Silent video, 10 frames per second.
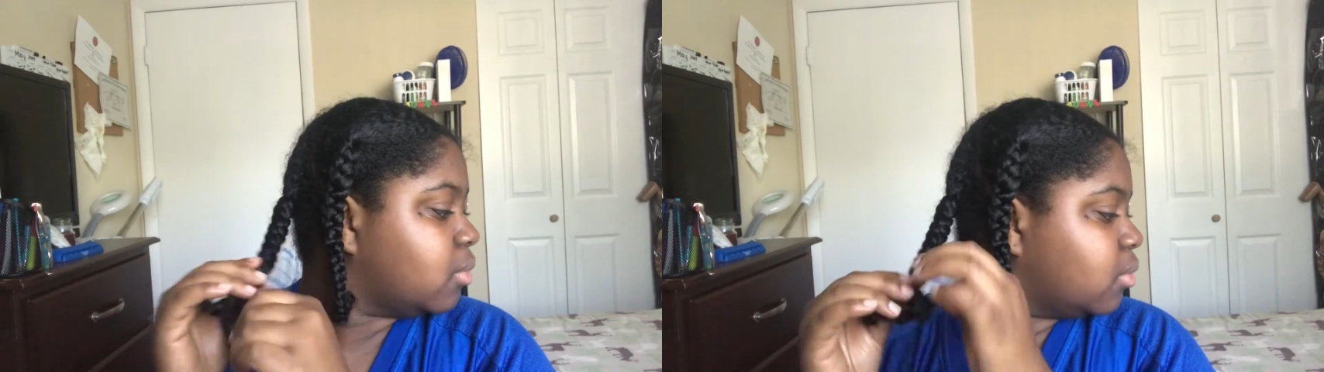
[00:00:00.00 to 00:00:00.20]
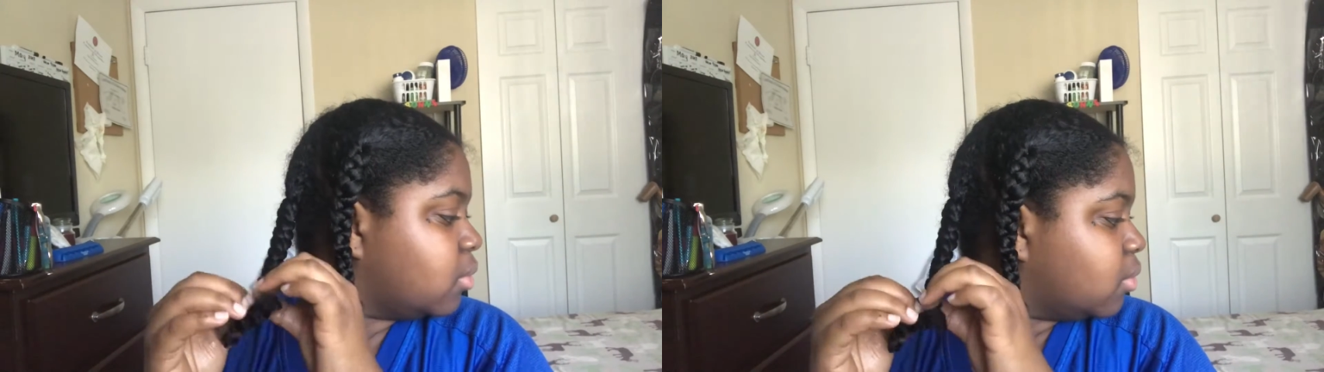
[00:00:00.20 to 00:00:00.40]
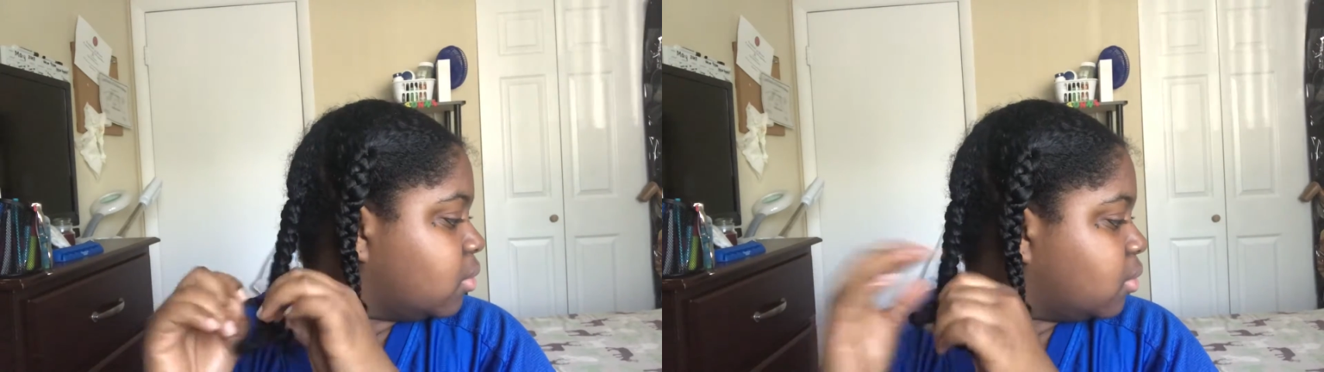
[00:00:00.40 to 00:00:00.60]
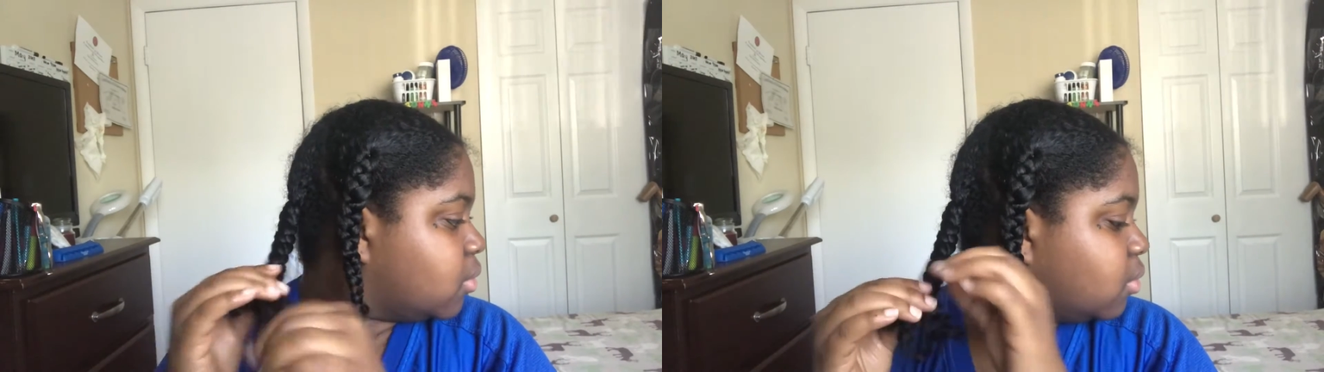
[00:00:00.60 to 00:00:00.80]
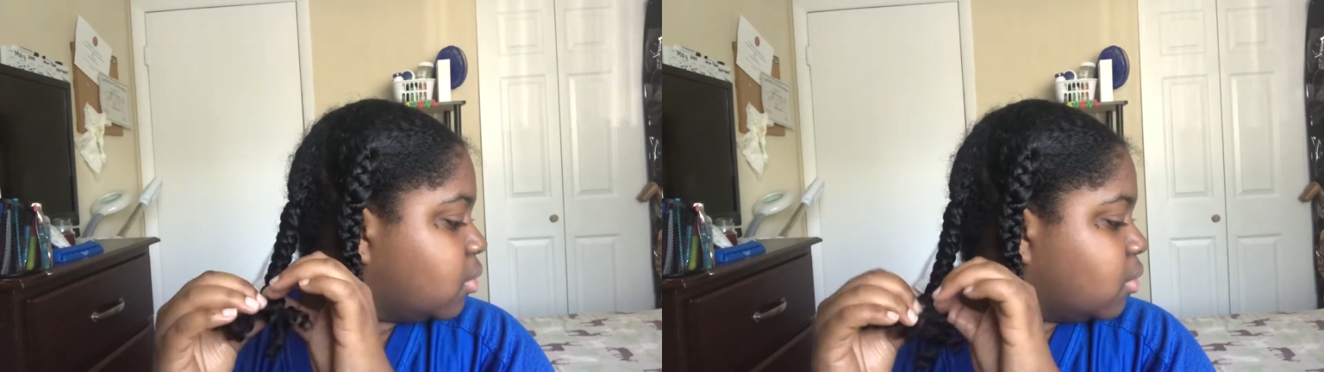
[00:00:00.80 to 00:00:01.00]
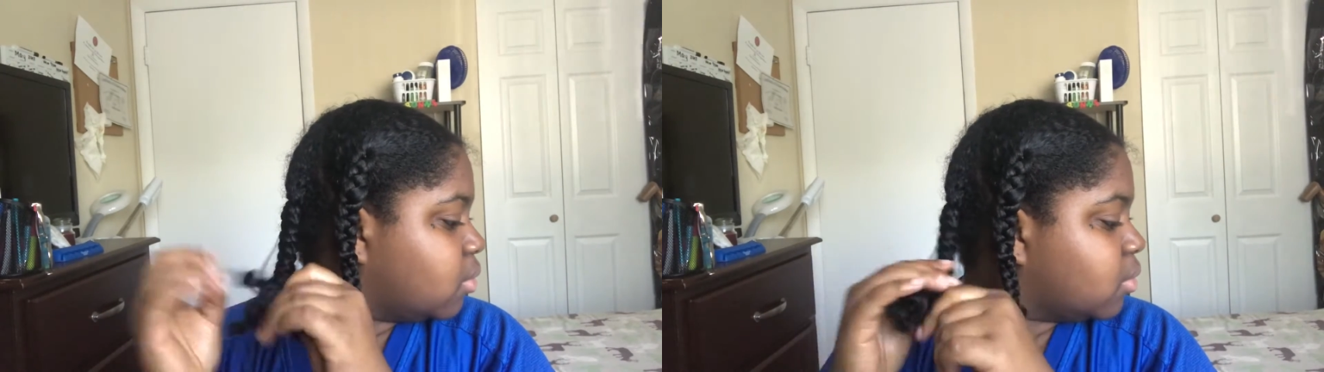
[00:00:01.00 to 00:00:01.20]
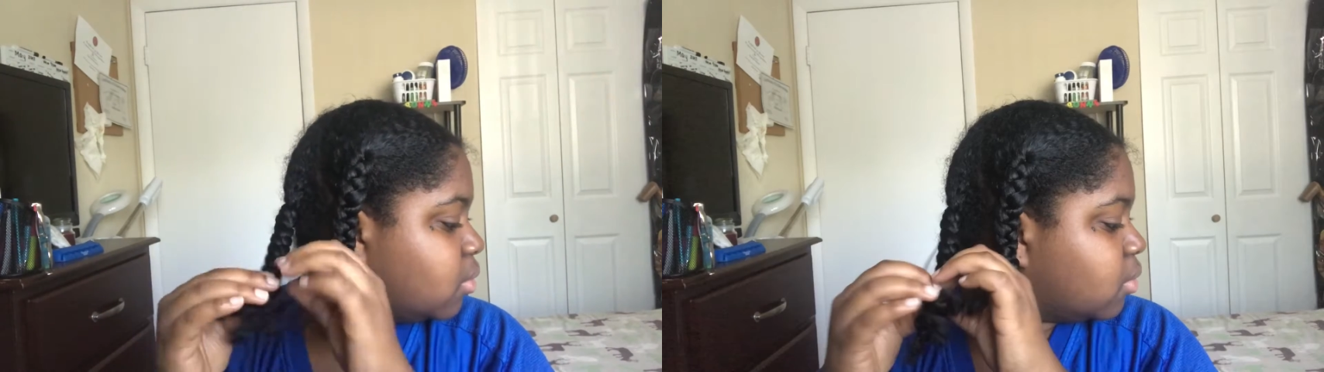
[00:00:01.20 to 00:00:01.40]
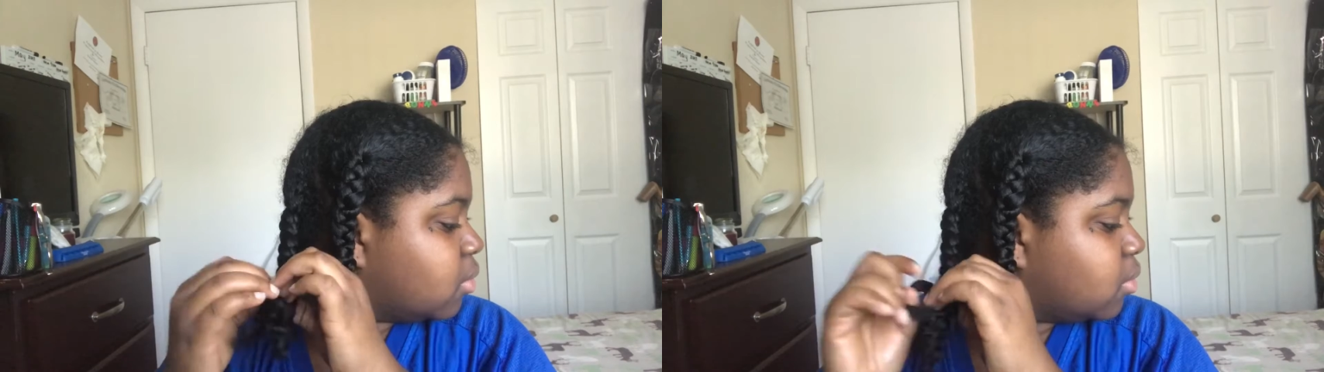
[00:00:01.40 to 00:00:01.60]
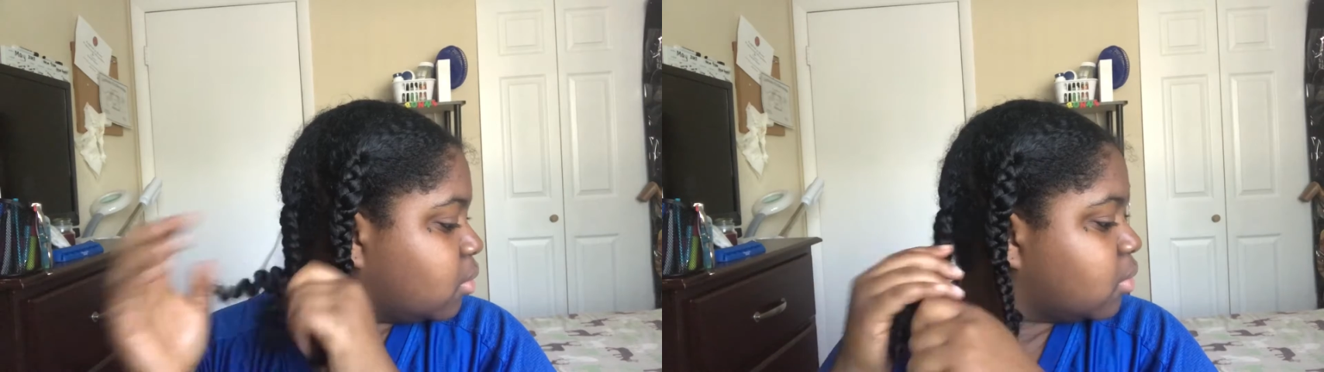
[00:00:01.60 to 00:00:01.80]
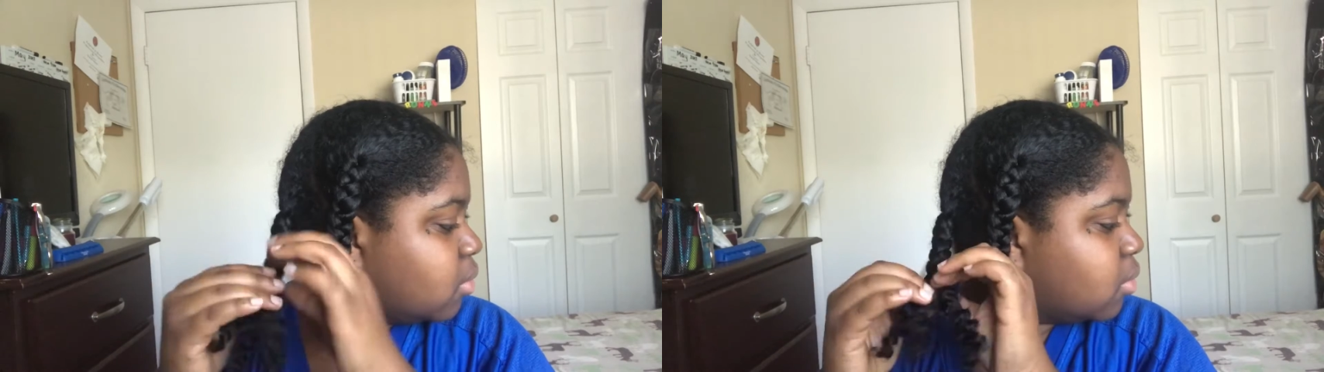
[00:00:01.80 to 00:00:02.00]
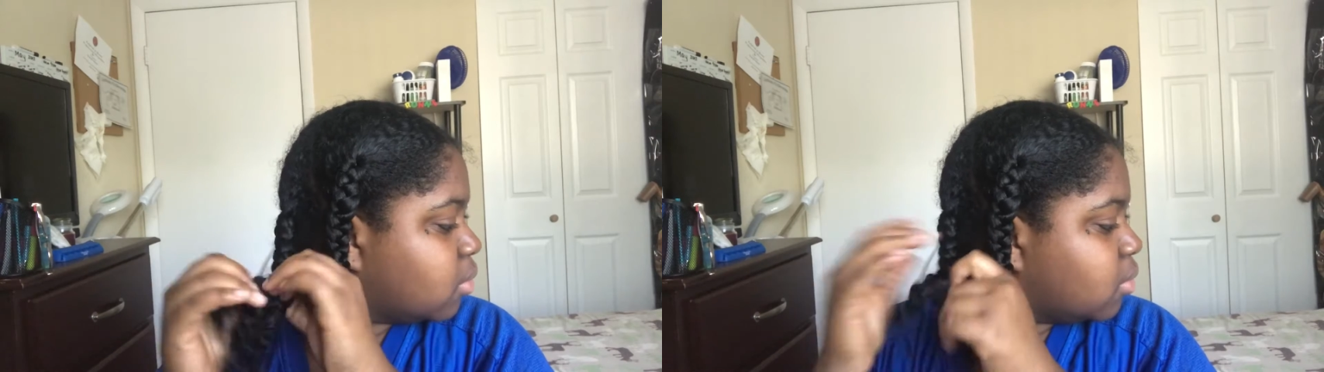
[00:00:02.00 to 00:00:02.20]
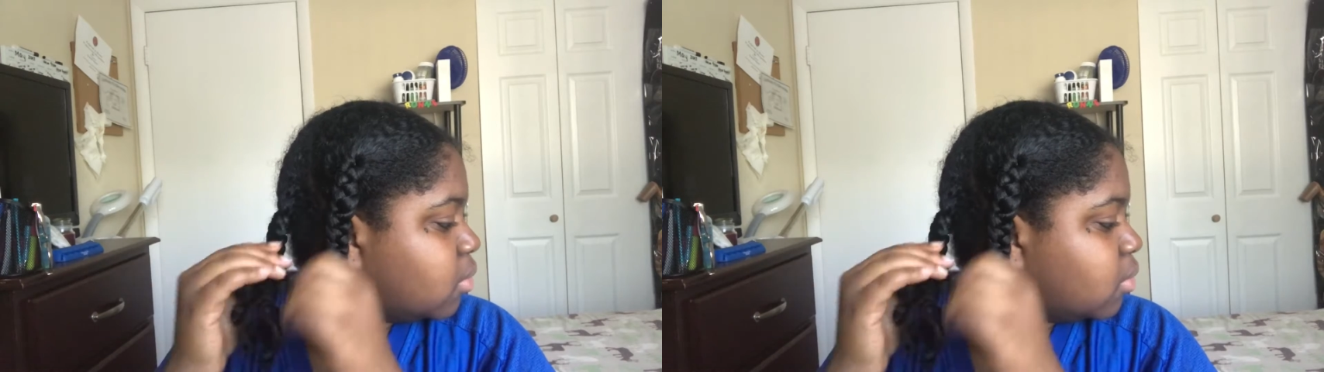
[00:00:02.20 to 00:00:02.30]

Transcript: Quickly, I want to just apologize